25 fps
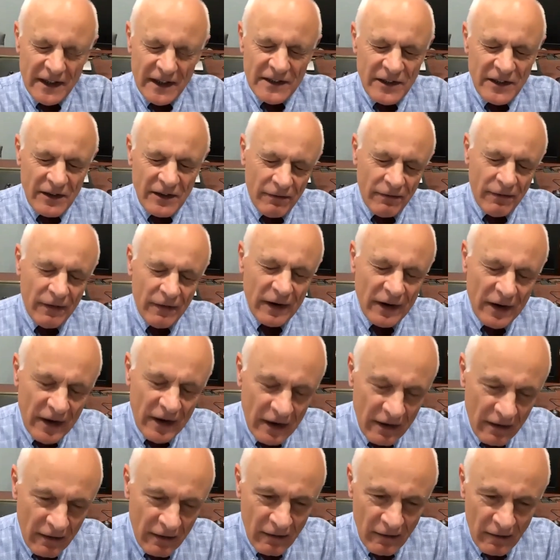is a
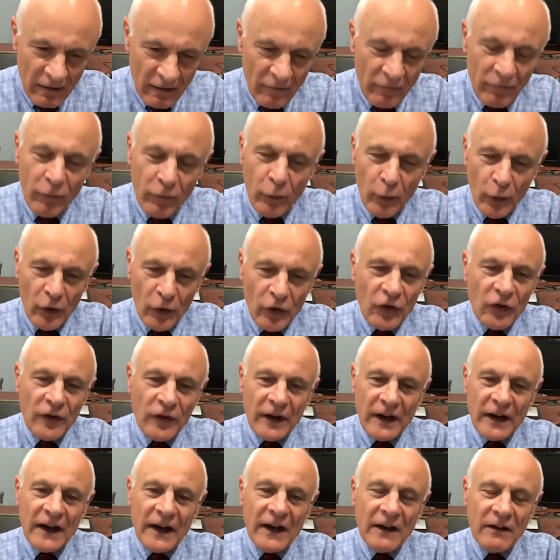very
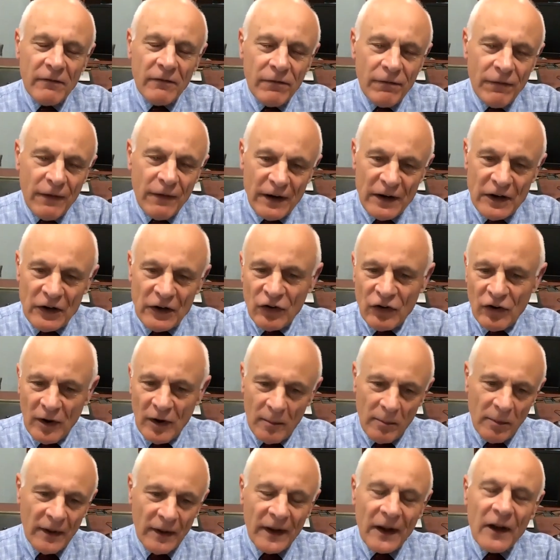unfortunate and very
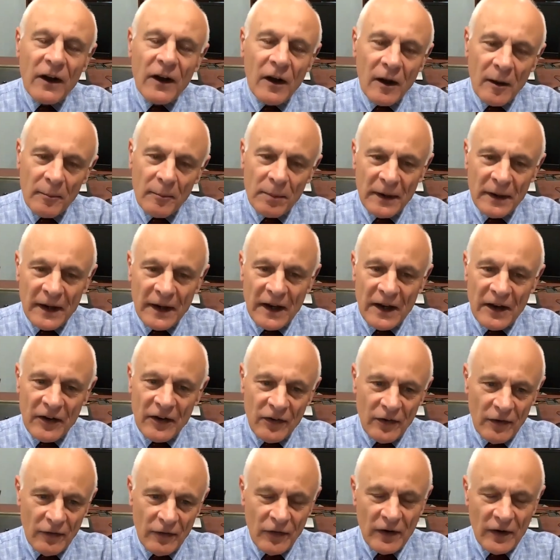troubling
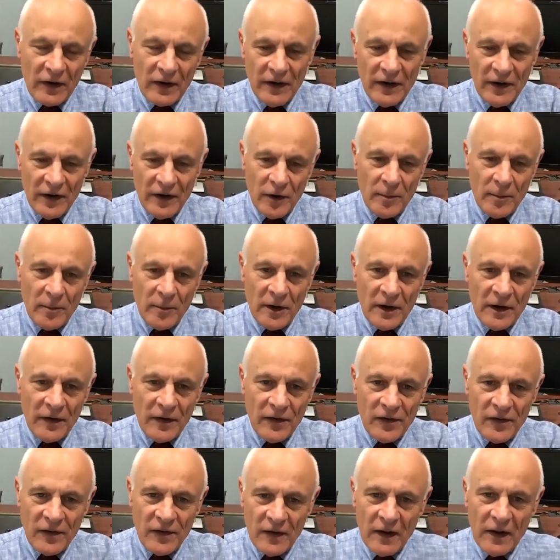complication of scleroderma.
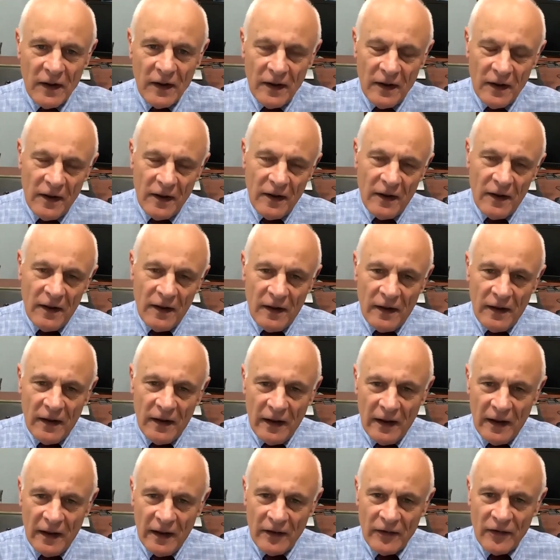It's,
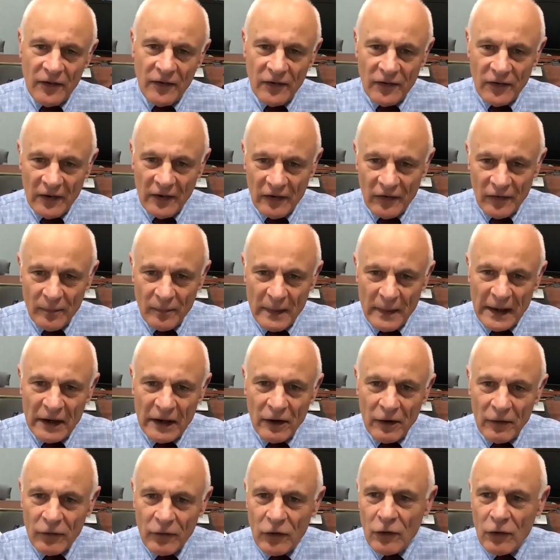as many
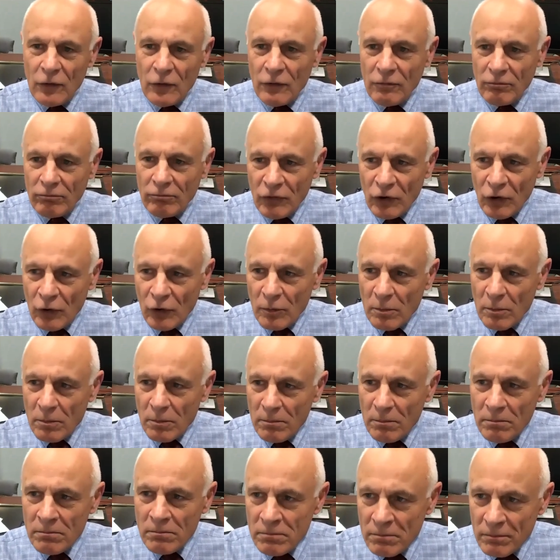of you know
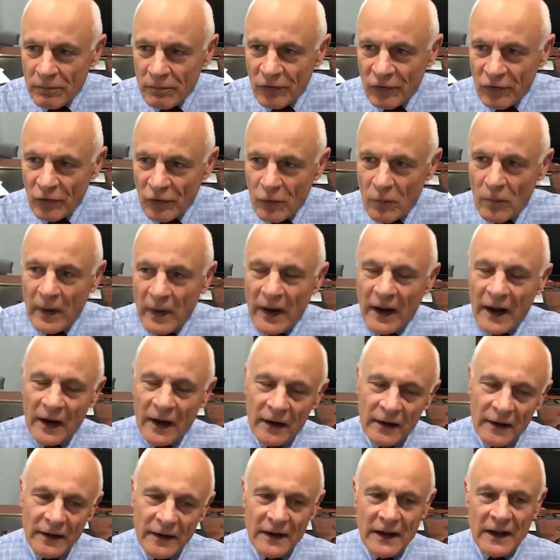so
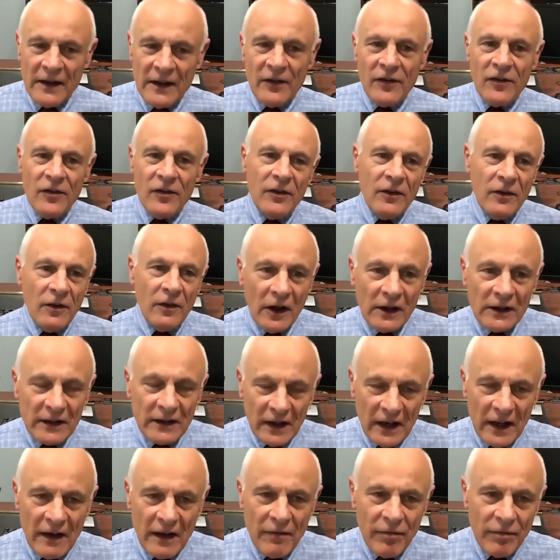well, it's not
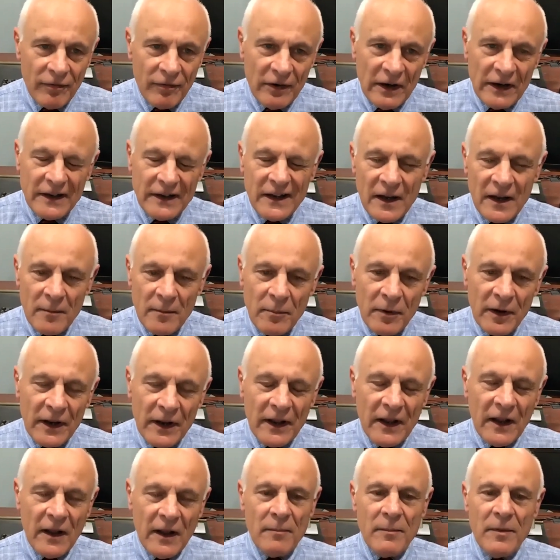life-threatening, but
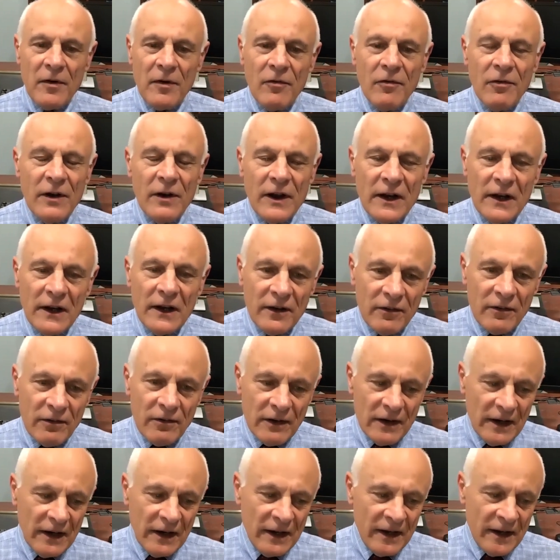it can be really,
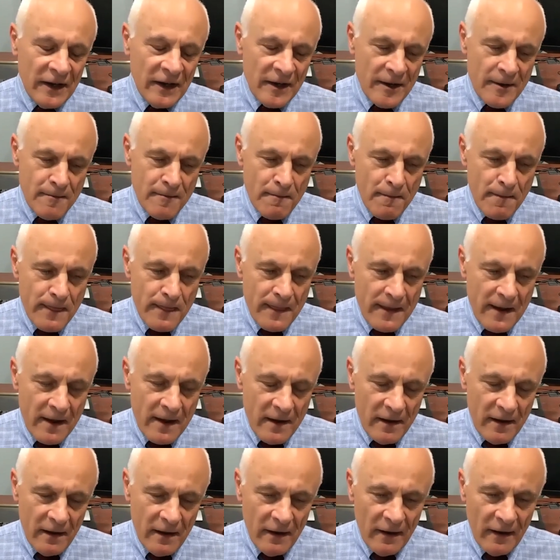really
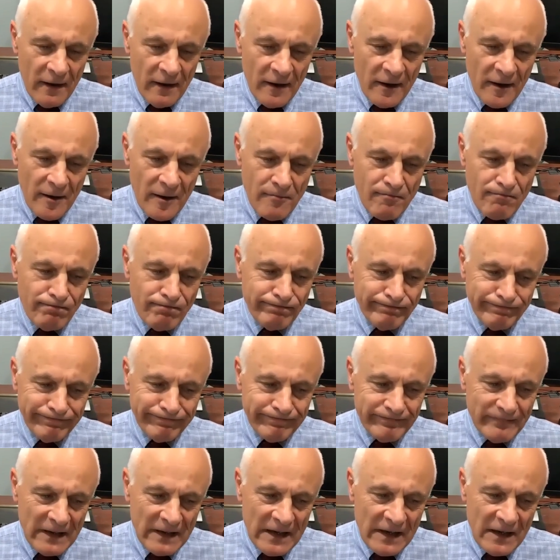
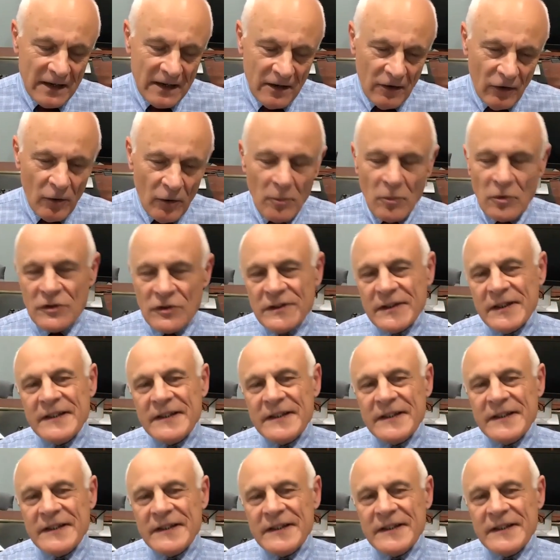almost